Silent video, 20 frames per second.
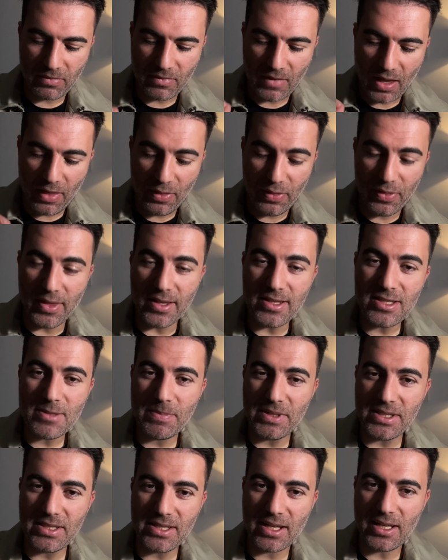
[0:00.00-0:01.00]
This
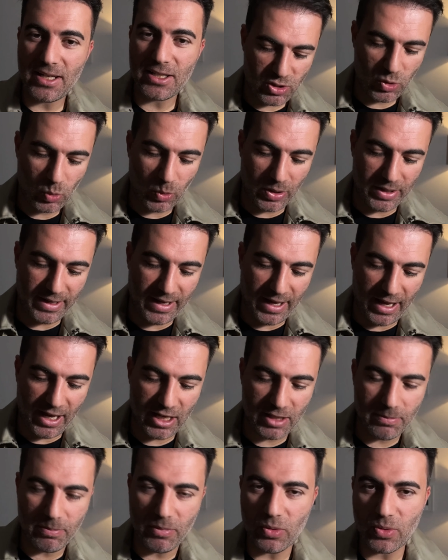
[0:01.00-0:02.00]
particular
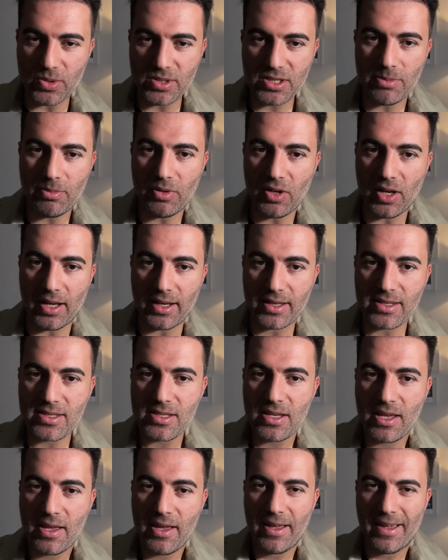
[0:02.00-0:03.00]
28 mil Simulax
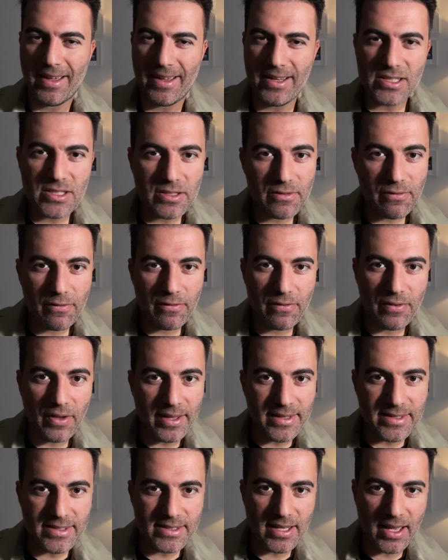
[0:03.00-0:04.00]
is
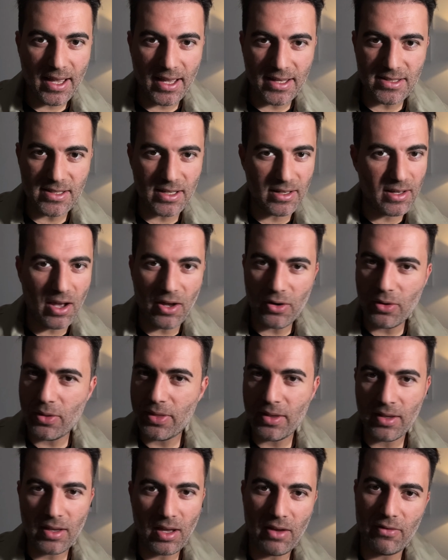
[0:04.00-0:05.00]
fantastic. I don't
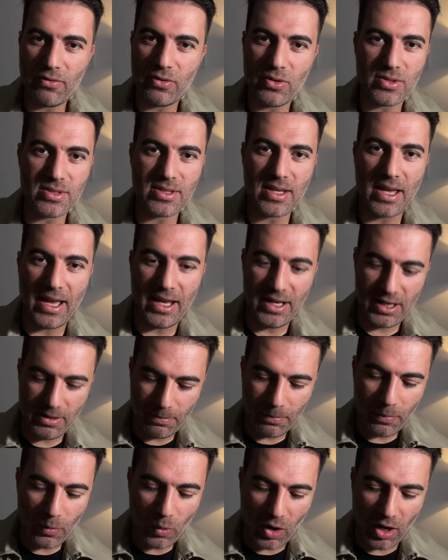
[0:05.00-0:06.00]
think I've used any
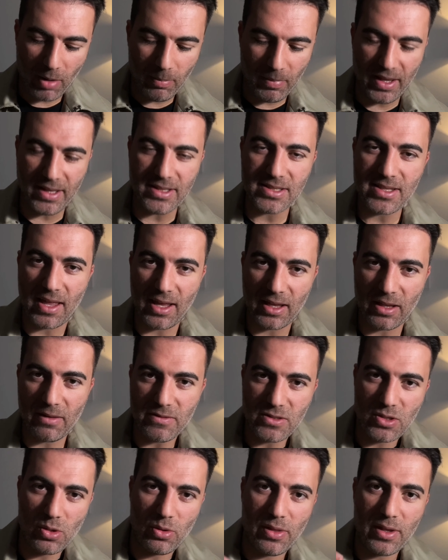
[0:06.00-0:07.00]
prime lens that
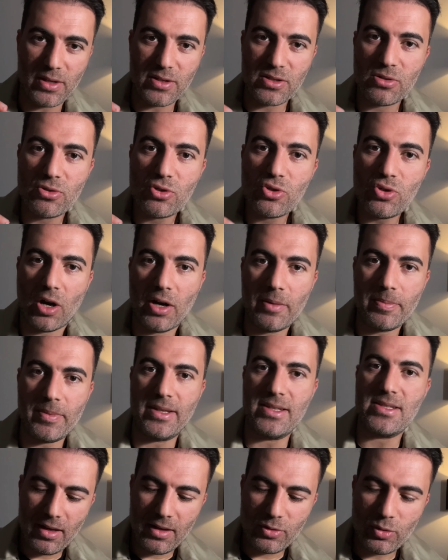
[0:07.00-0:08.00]
gives you this
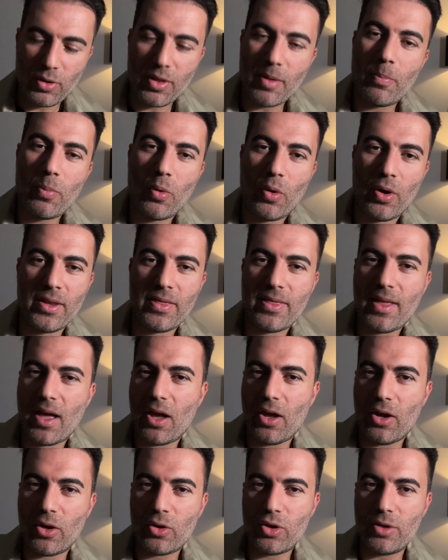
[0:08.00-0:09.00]
sharpness, to the point
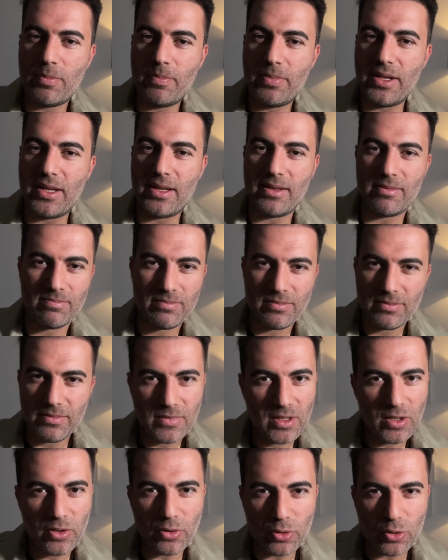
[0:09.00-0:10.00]
that it could be
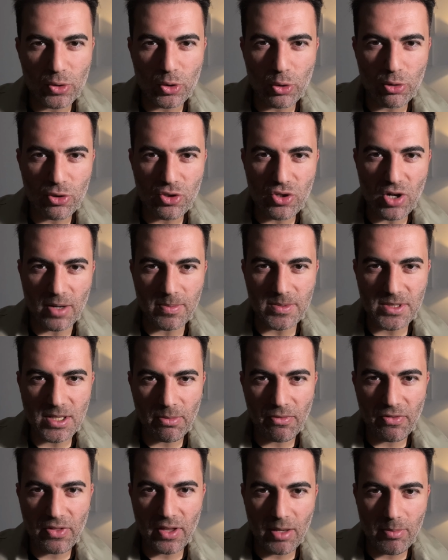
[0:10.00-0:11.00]
a little too sharp. Some
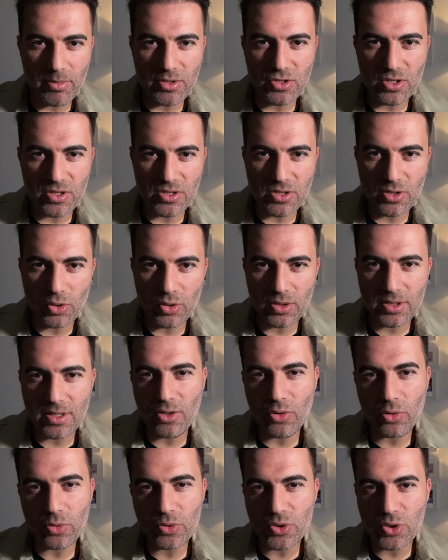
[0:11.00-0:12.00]
of the images looked a
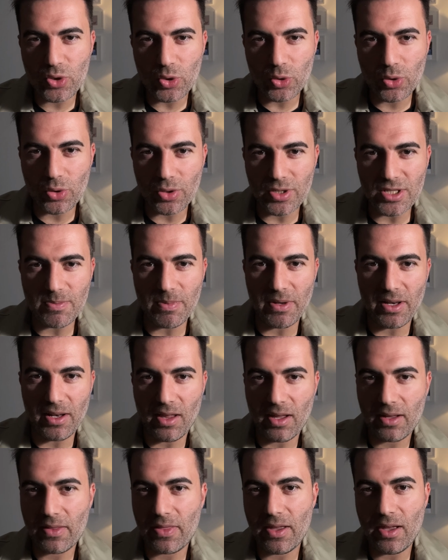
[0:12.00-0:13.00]
little too crispy,
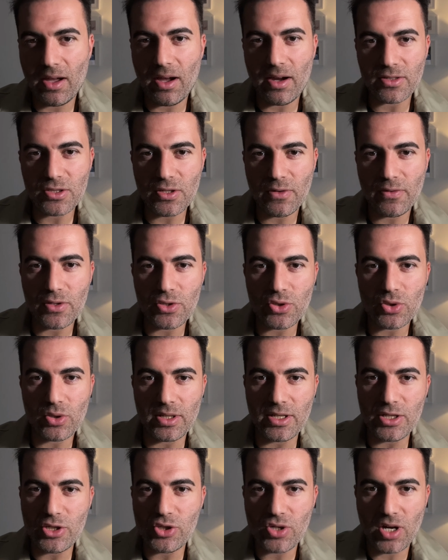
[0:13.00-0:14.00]
like they artificially
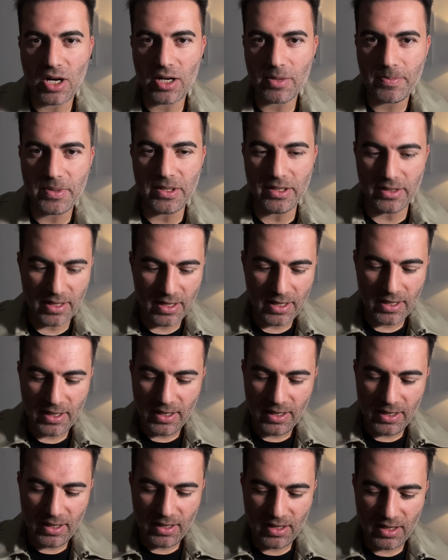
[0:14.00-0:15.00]
sharpened.
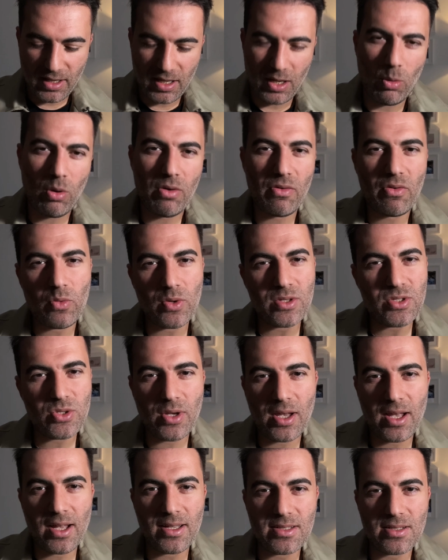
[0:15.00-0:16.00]
However, once you
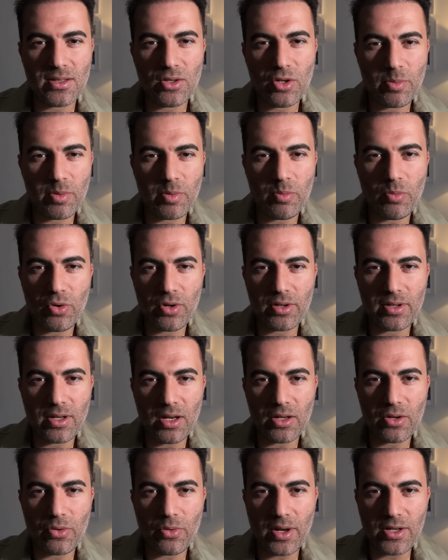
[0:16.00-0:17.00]
add a little bit more color
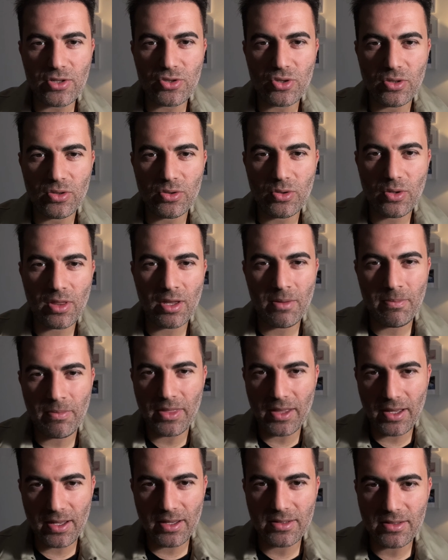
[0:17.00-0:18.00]
correction to them,
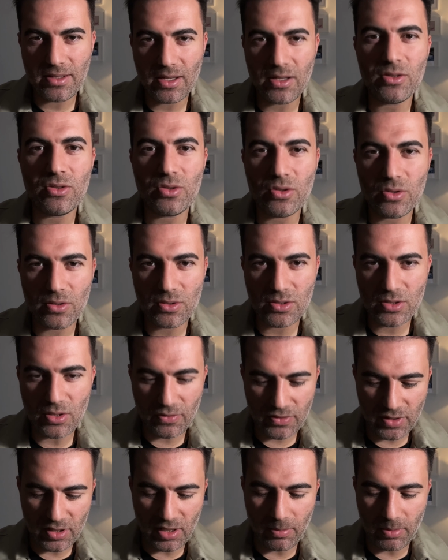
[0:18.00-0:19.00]
they tend to
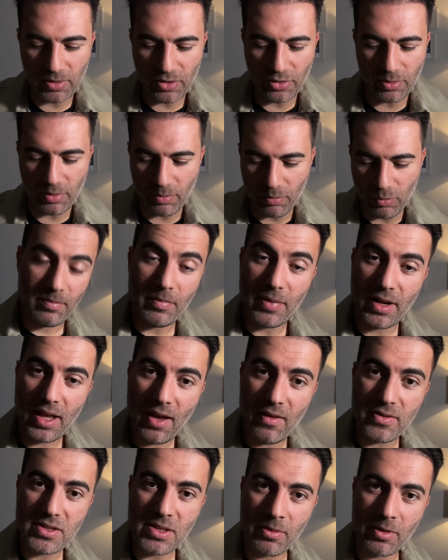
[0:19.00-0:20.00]
soften up a little bit more. But I
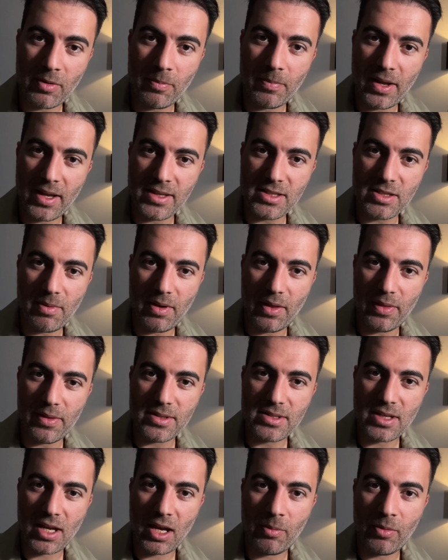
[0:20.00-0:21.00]
have some complaints about this
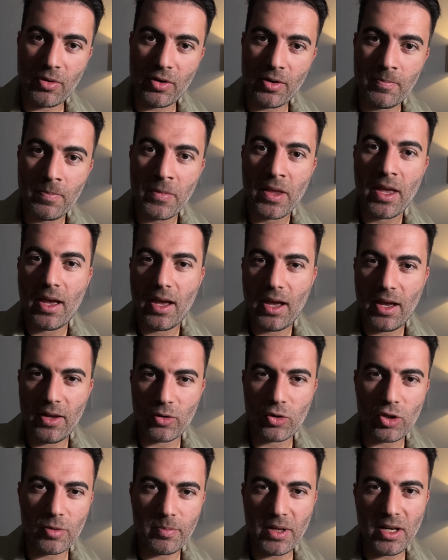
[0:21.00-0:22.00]
camera, and it
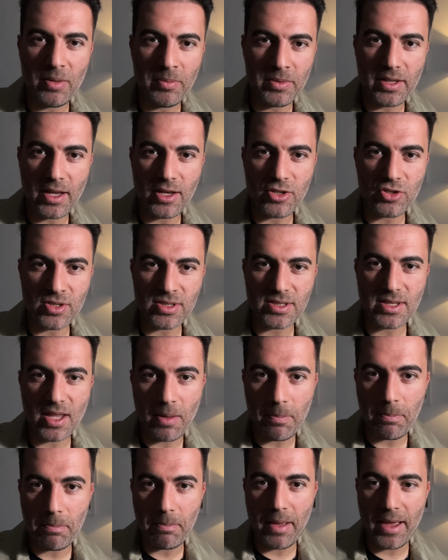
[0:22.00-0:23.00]
could be limitations that
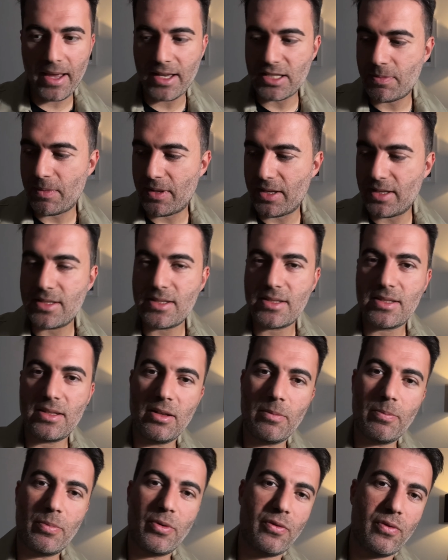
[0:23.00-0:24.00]
makes me still
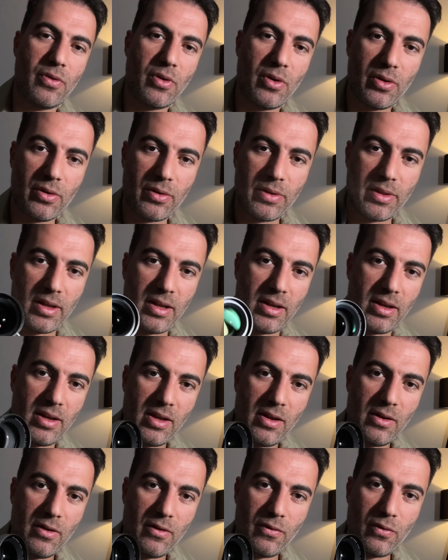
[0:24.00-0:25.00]
prefer the
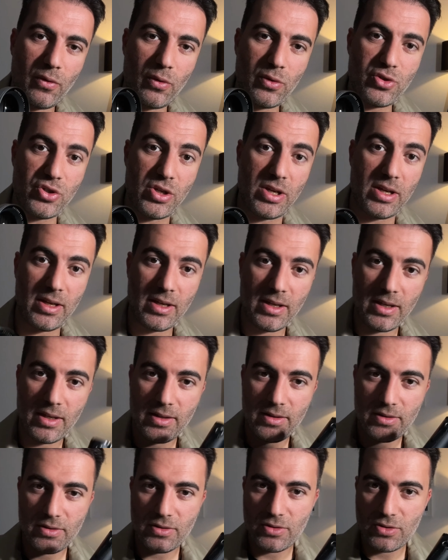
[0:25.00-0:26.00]
Fuji
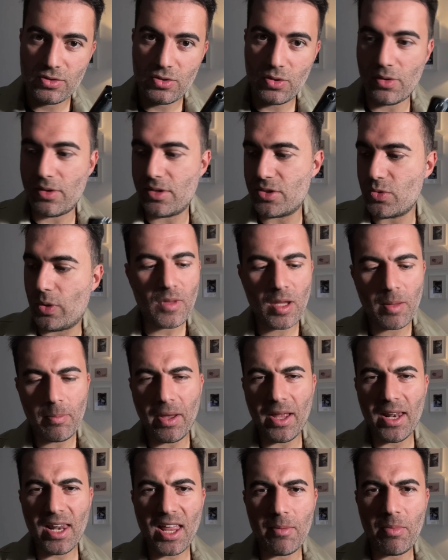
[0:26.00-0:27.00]
to this one.
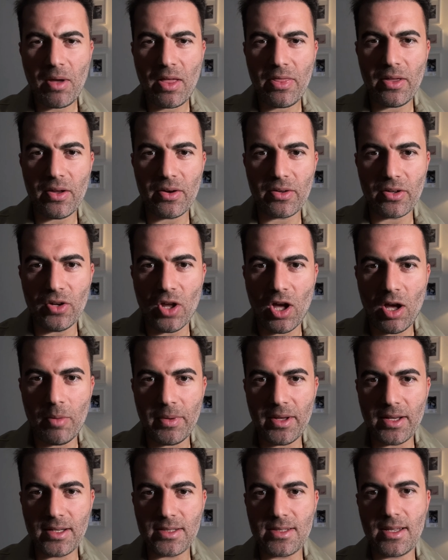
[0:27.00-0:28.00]
Mainly about the
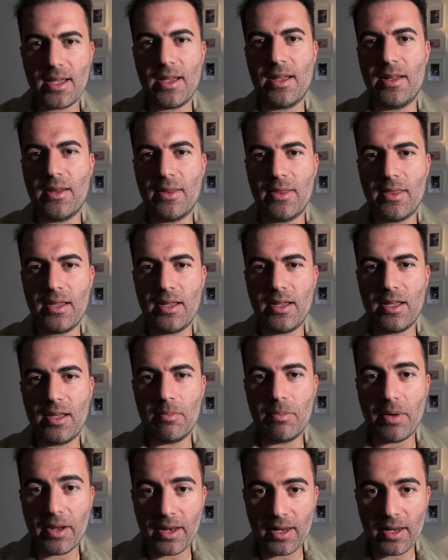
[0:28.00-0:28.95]
ergonomics and the button